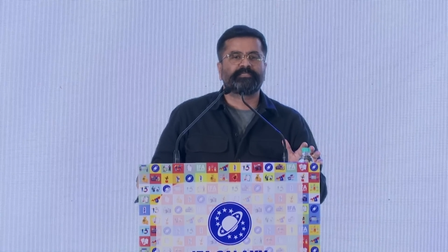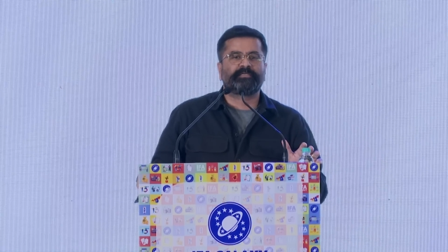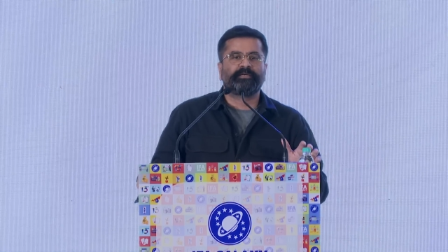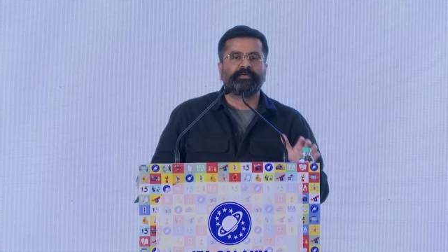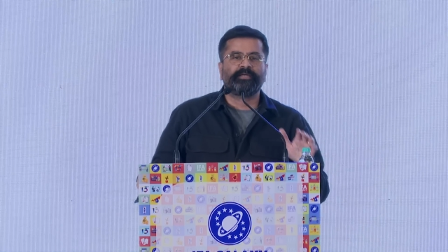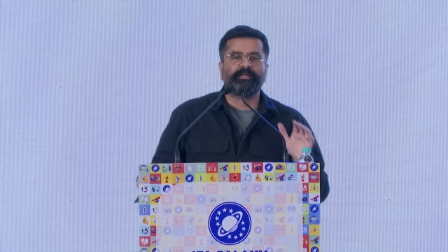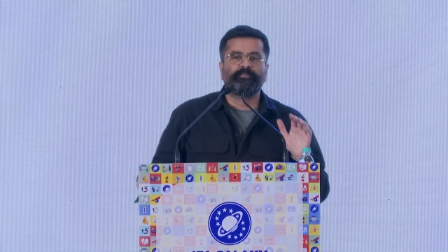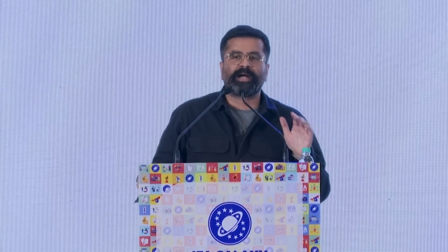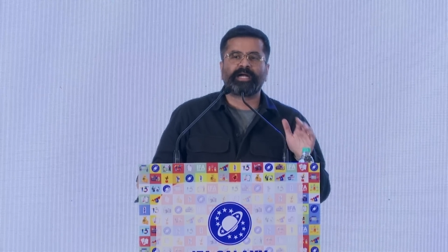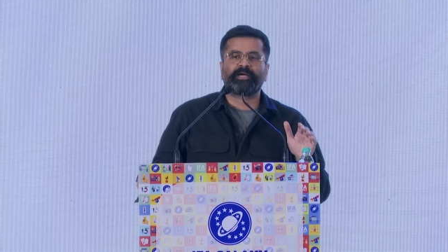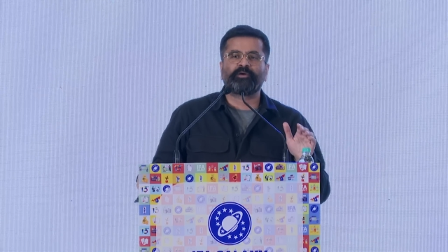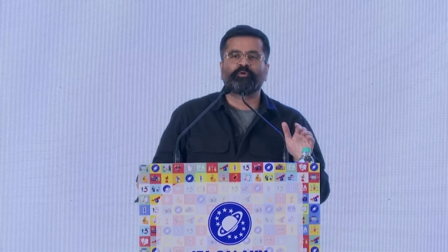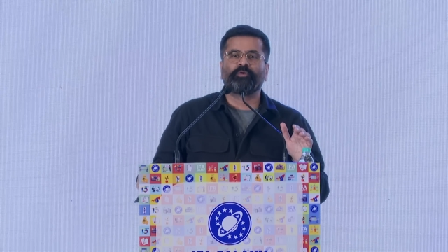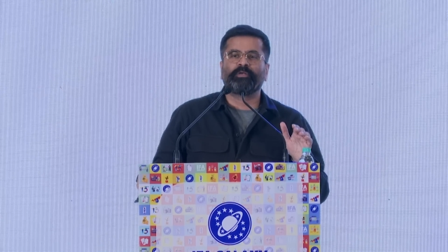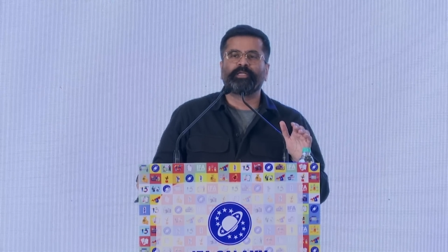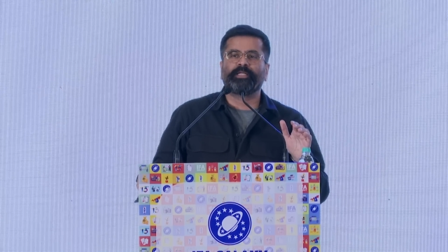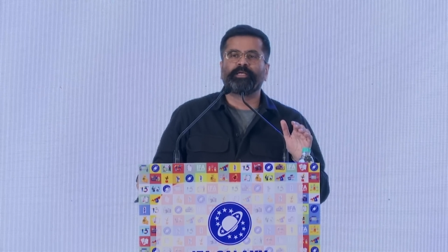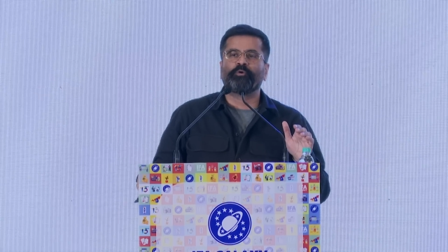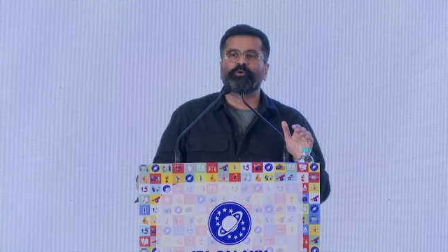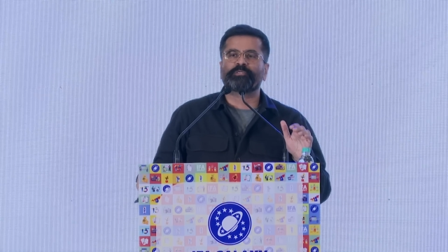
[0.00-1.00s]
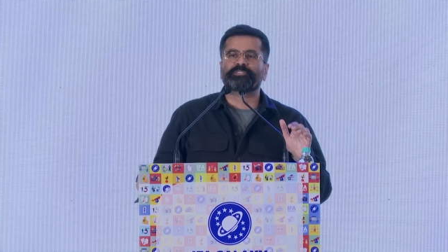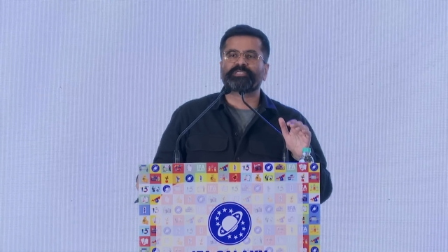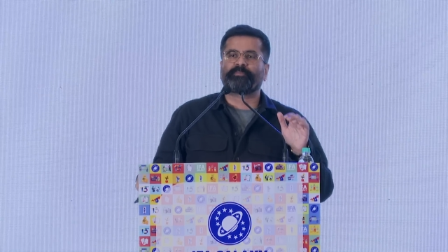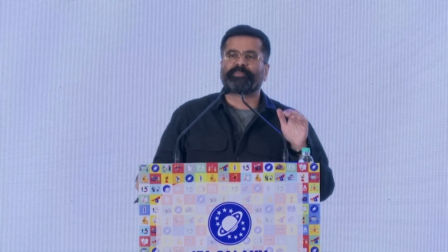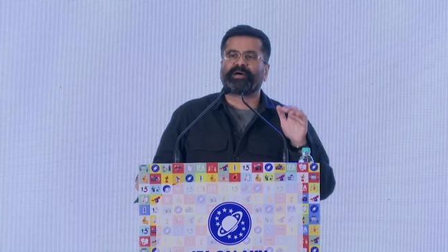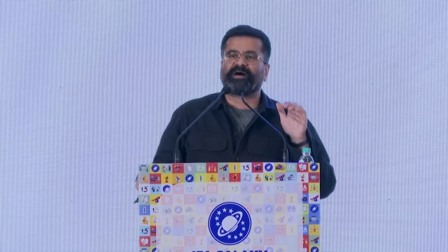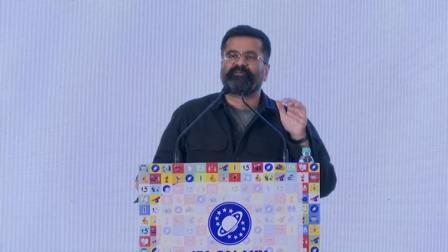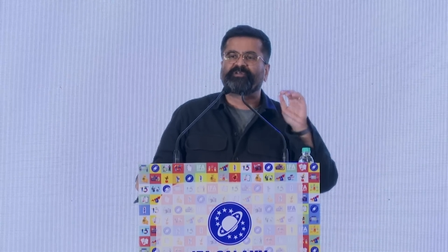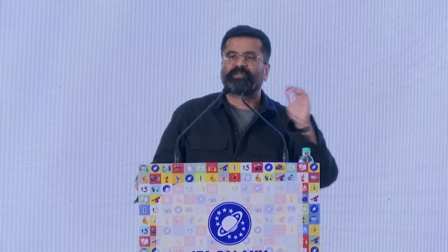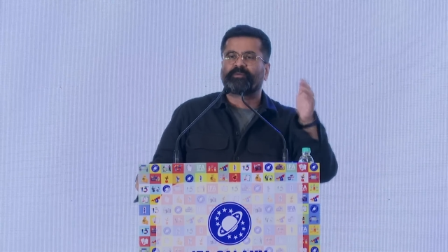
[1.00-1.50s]
demand only goes
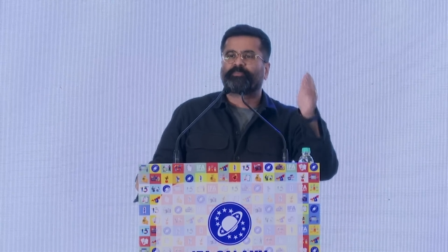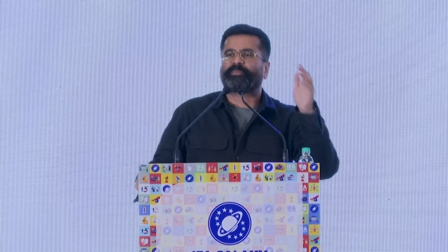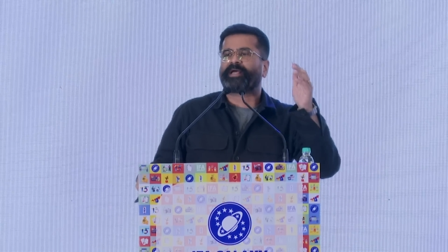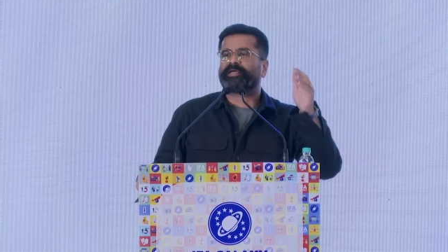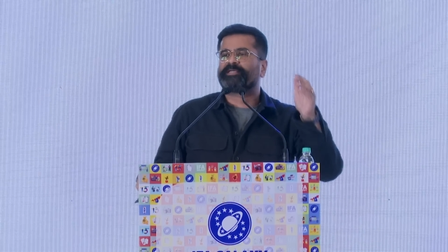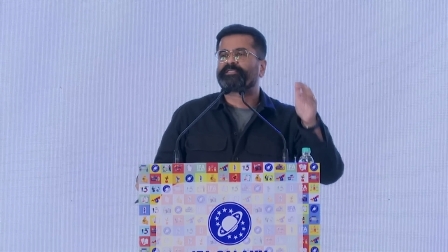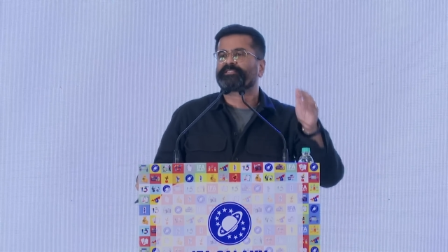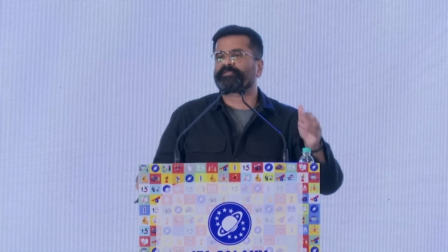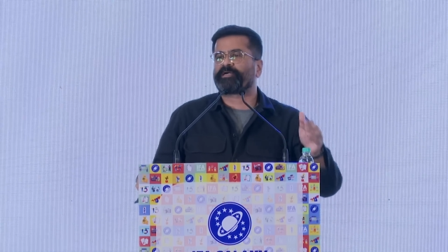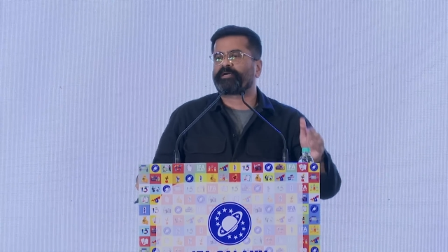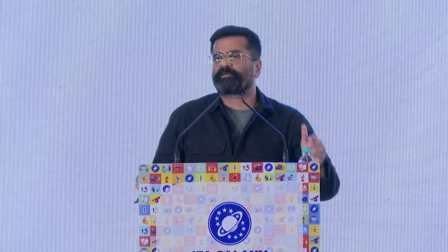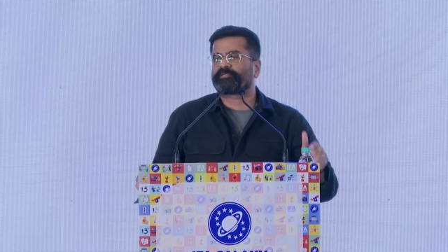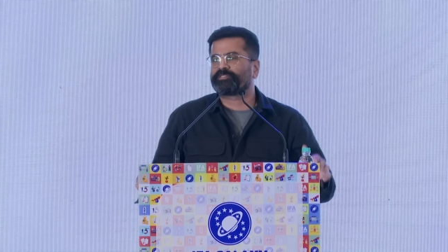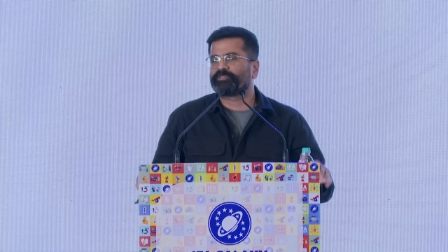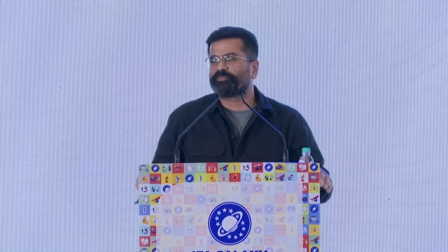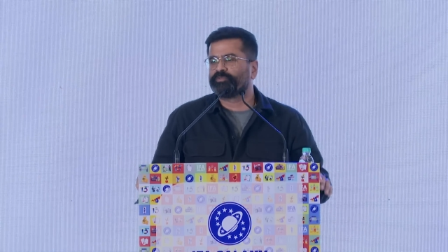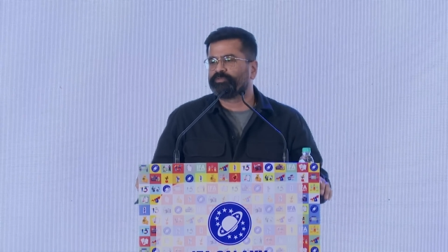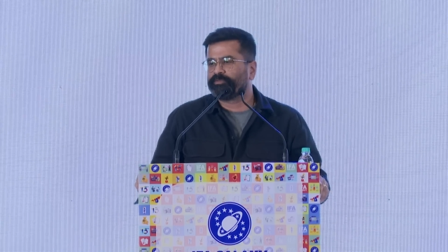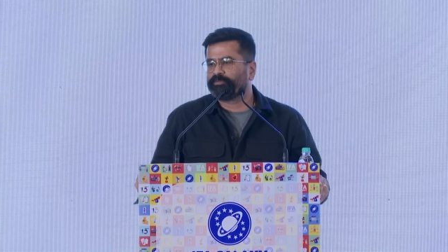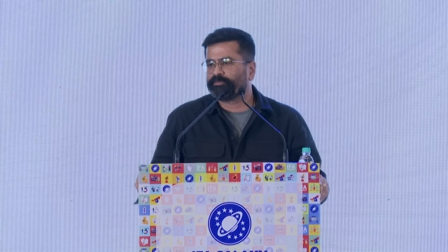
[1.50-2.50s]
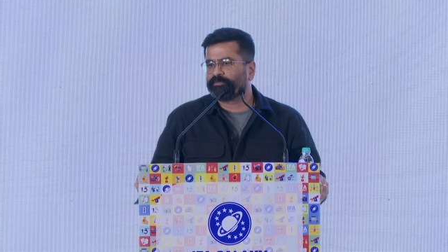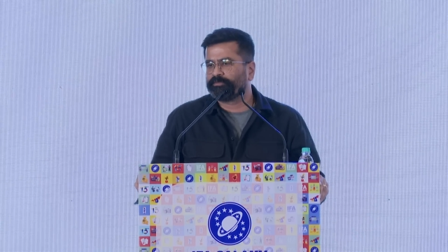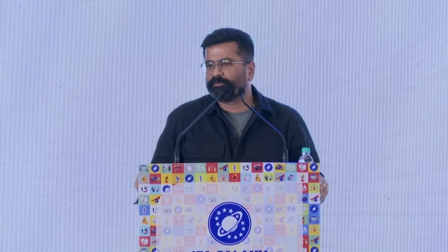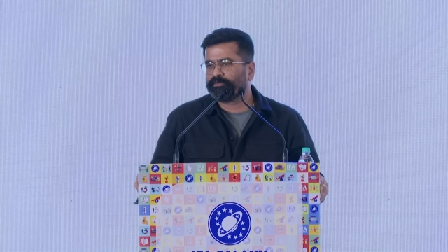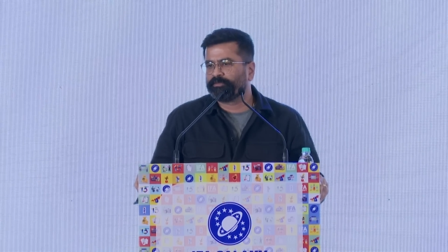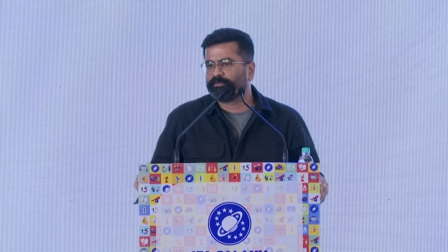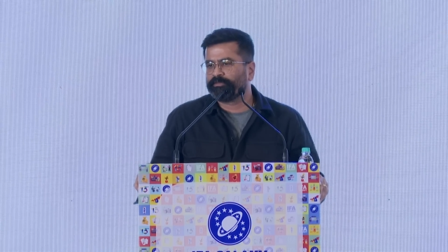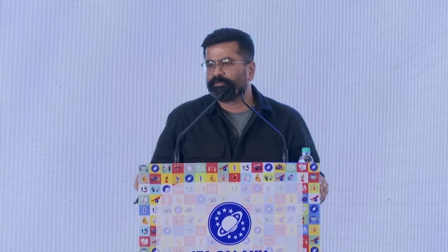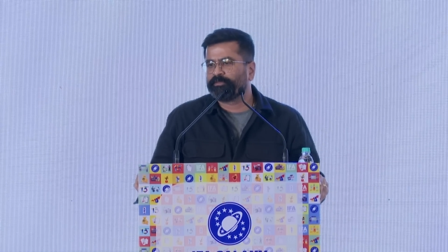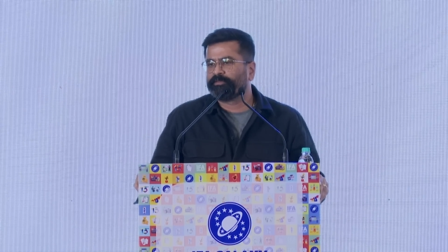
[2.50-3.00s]
up after price starts to
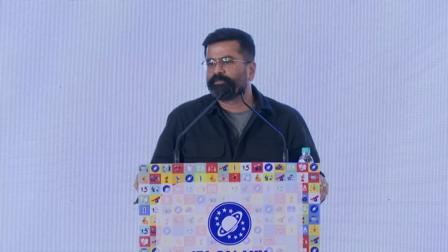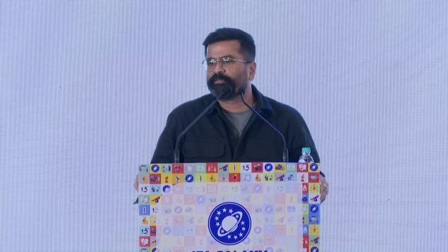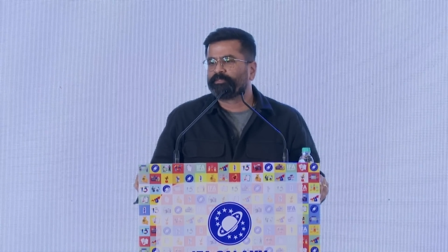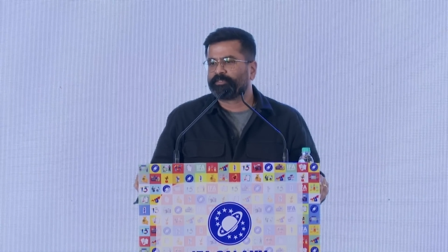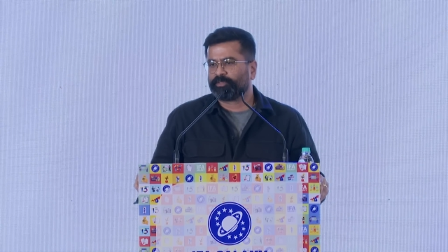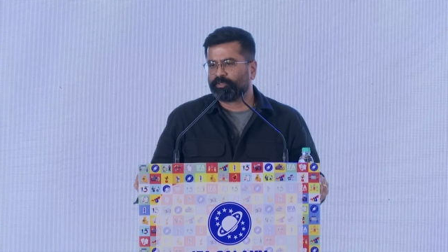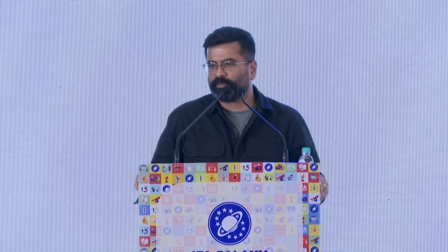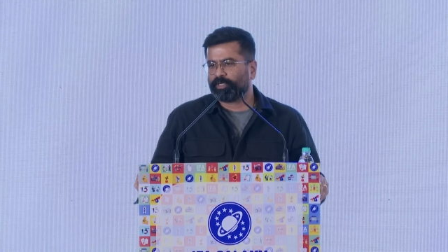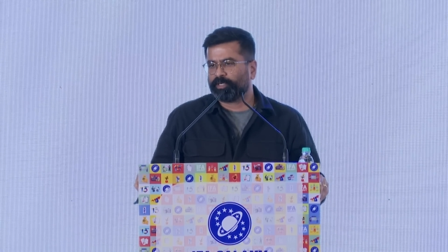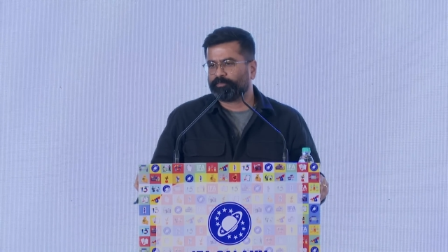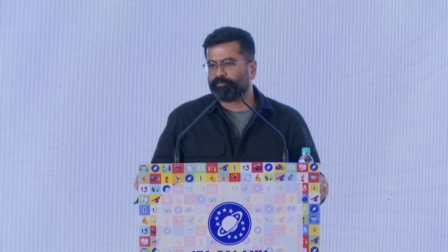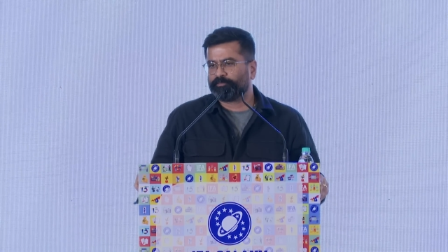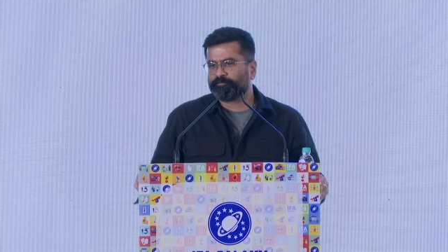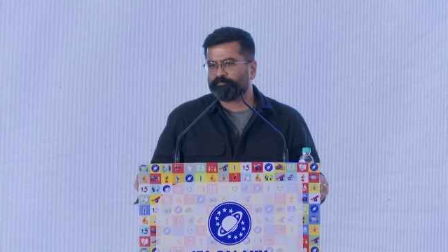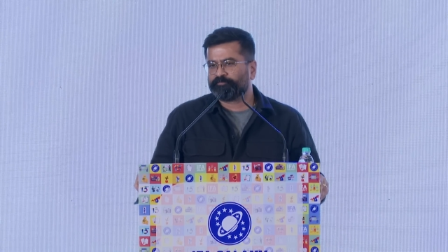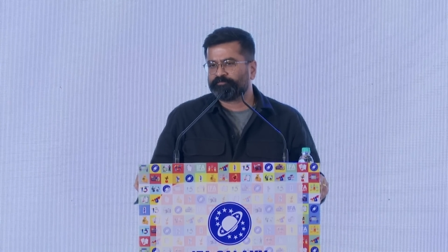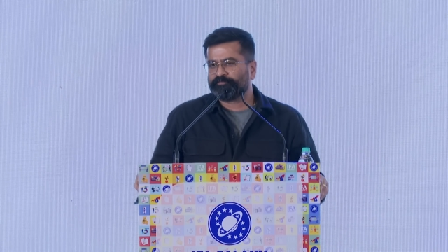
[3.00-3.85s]
go up.